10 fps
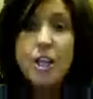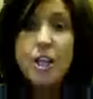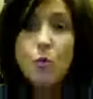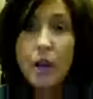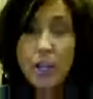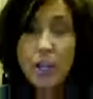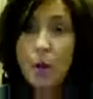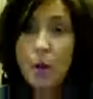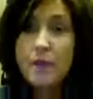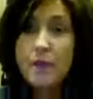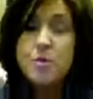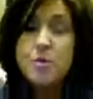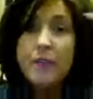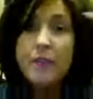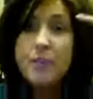what you have to do is you
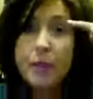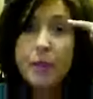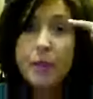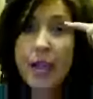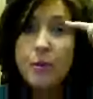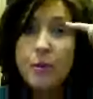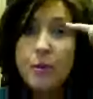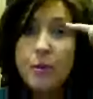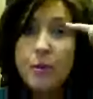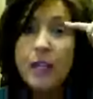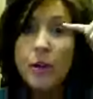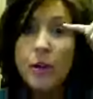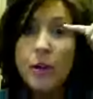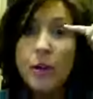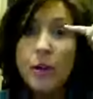have to be able and
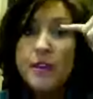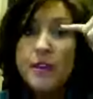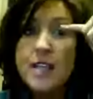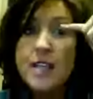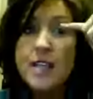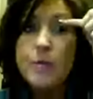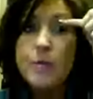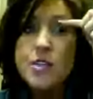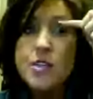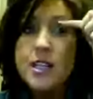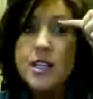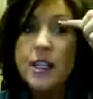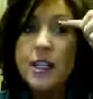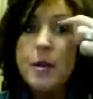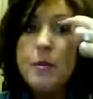willing to bring this color up just a little
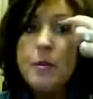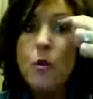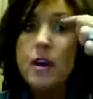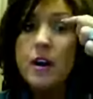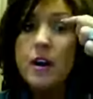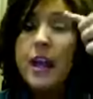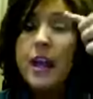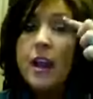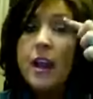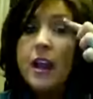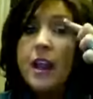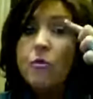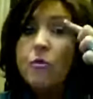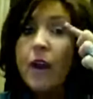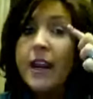bit more
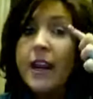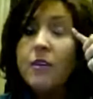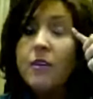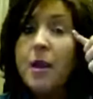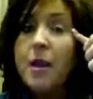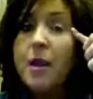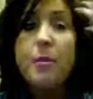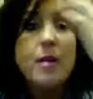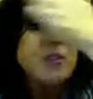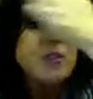right here on that brow bone. So